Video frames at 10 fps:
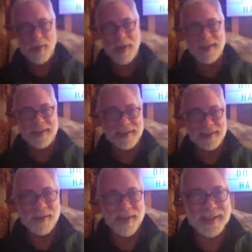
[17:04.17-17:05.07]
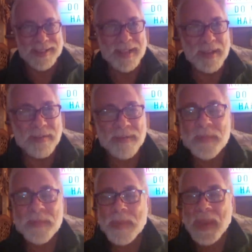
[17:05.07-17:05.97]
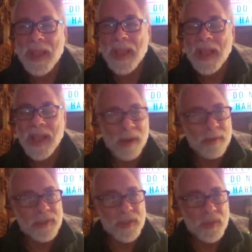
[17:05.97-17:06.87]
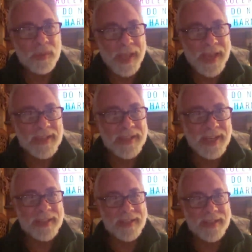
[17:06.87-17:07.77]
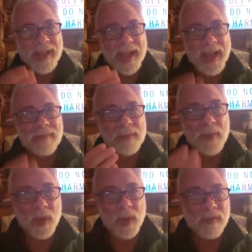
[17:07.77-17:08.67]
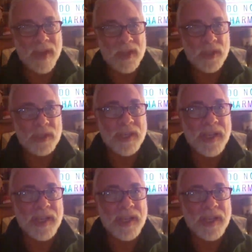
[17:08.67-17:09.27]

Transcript: wings, all that stuff. And I was too lazy and didn't have the motivation to